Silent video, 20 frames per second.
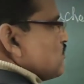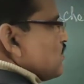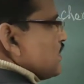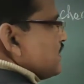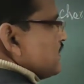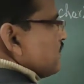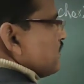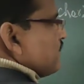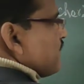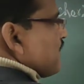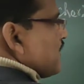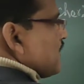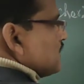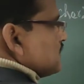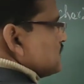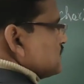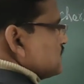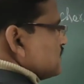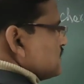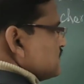quadrant
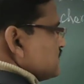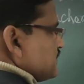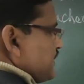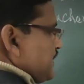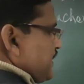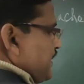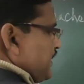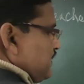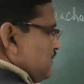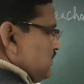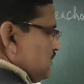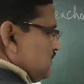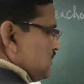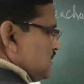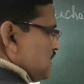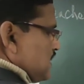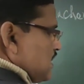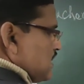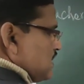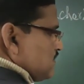first, second,
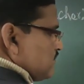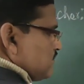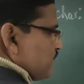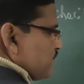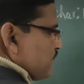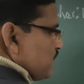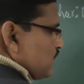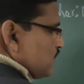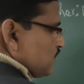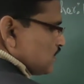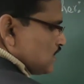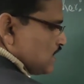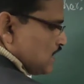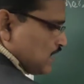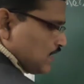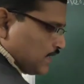third, fourth.